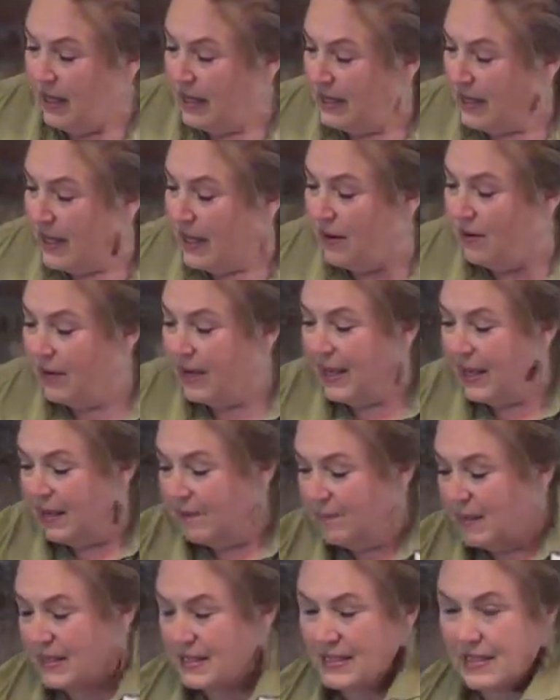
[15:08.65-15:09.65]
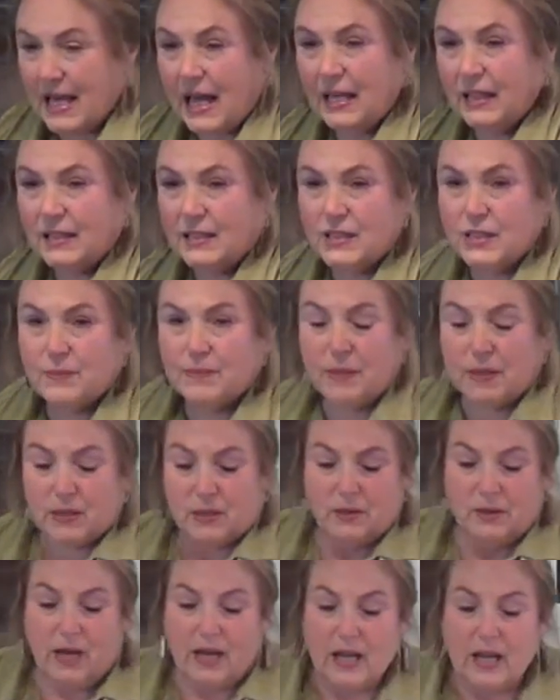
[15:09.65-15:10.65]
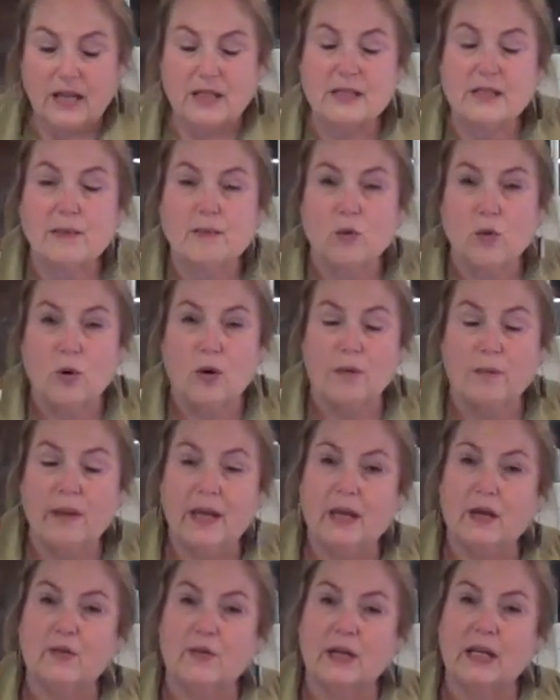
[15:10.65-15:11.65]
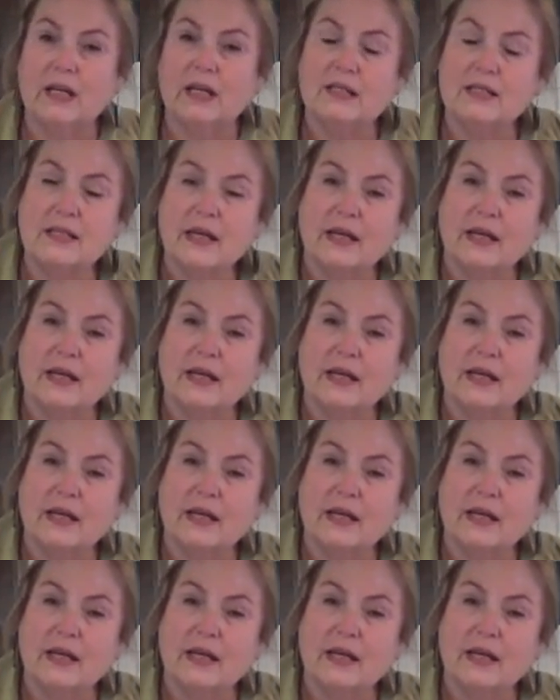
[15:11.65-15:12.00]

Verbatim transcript: Now I have my salad spinner. I got some gourmet greens.